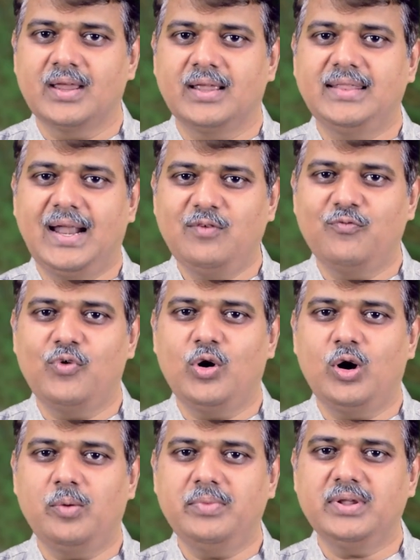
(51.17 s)
That
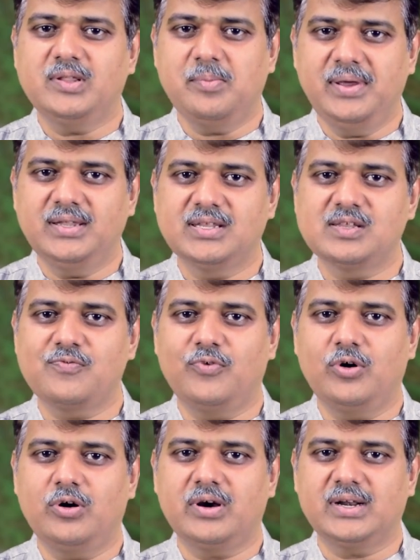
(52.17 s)
formed the basis
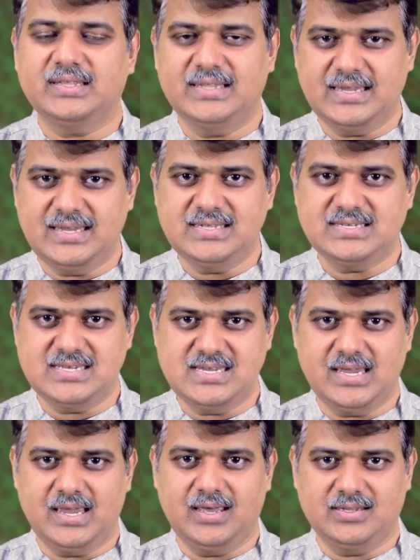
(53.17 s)
for the
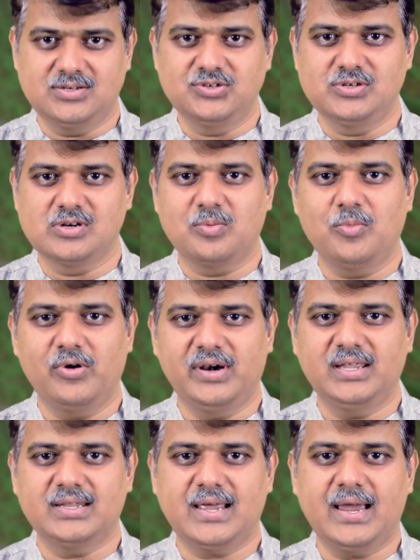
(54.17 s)
ECA, Essential
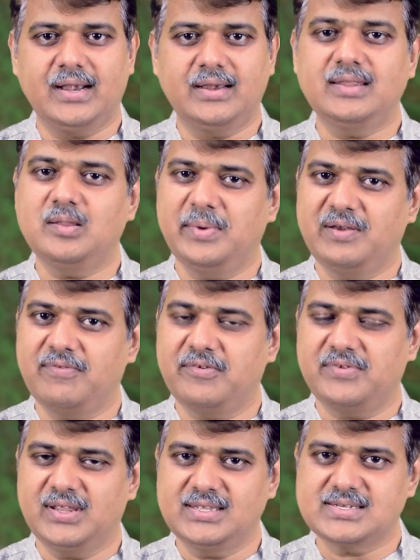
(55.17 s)
Commodities Act, in the
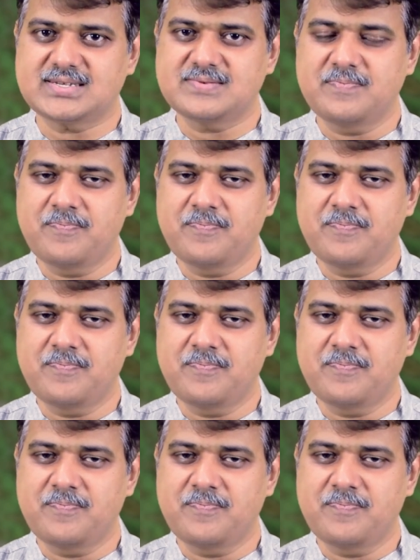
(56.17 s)
mid-50s.